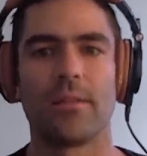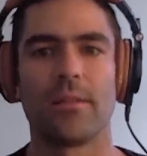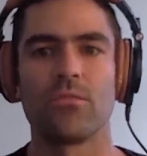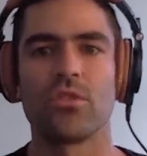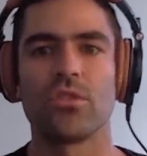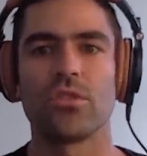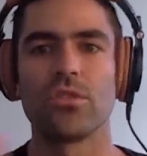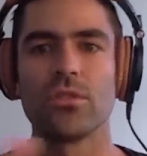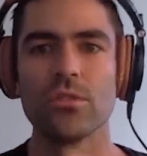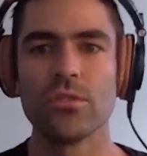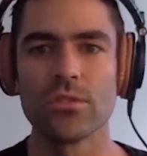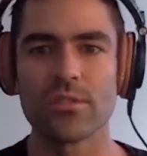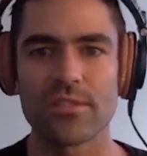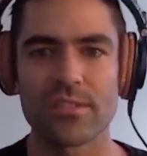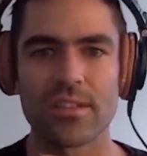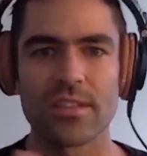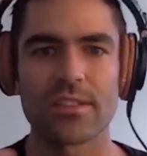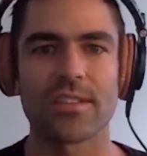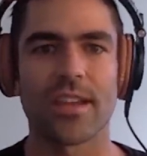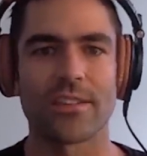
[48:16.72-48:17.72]
Use
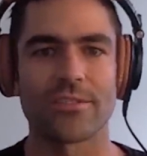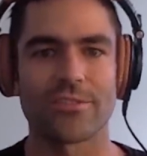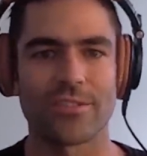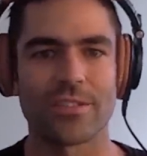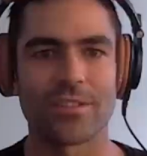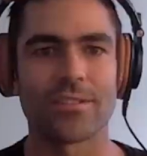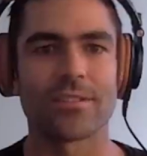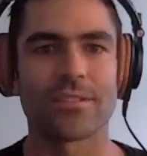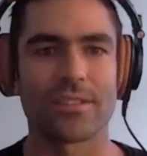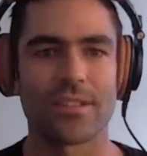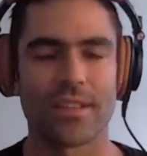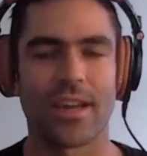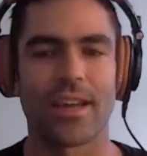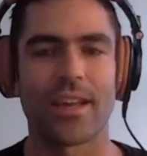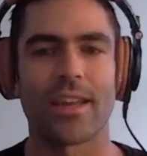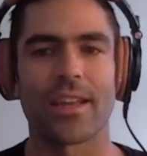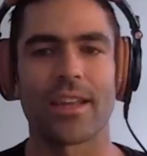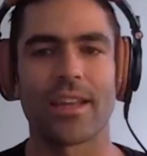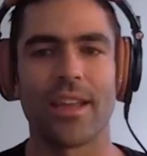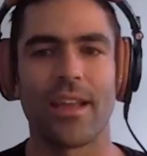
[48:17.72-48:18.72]
the tension to
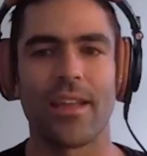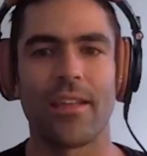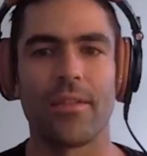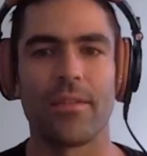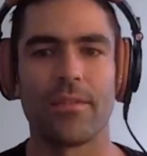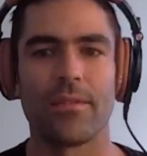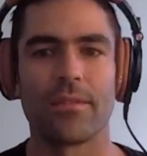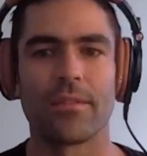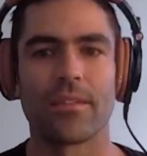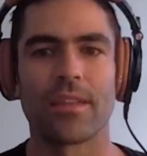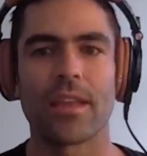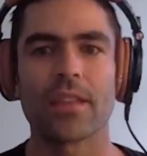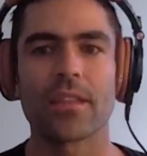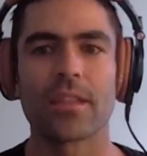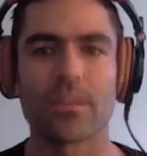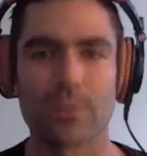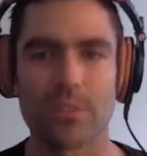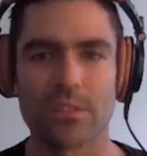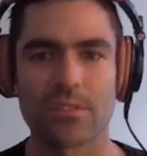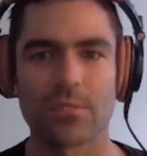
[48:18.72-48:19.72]
kind of get
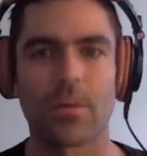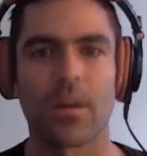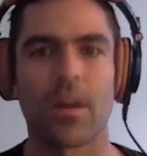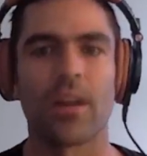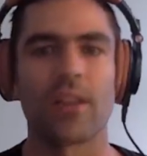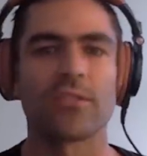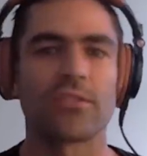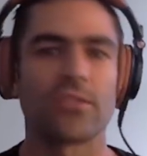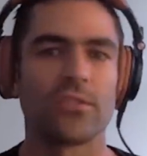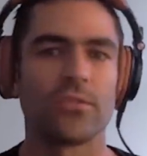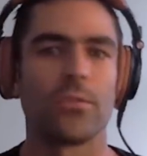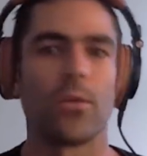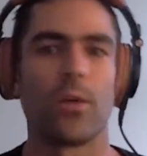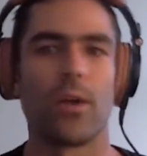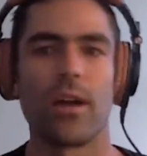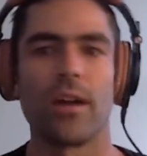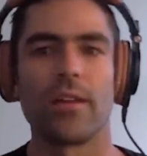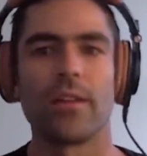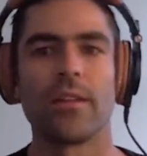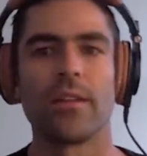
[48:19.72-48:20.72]
the response you
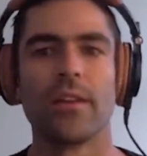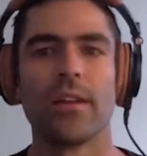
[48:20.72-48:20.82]
want